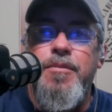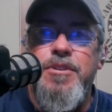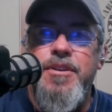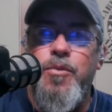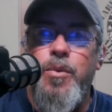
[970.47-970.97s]

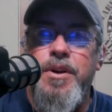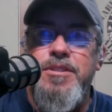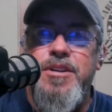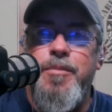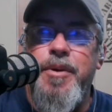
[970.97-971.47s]
whichever one
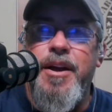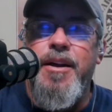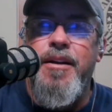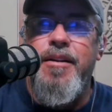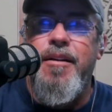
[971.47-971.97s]
is up and
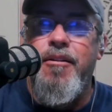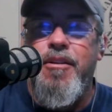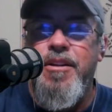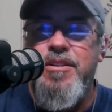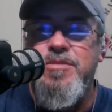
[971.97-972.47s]
at
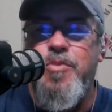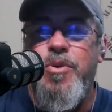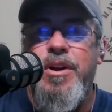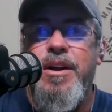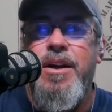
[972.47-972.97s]
early this
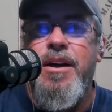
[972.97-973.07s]
morning.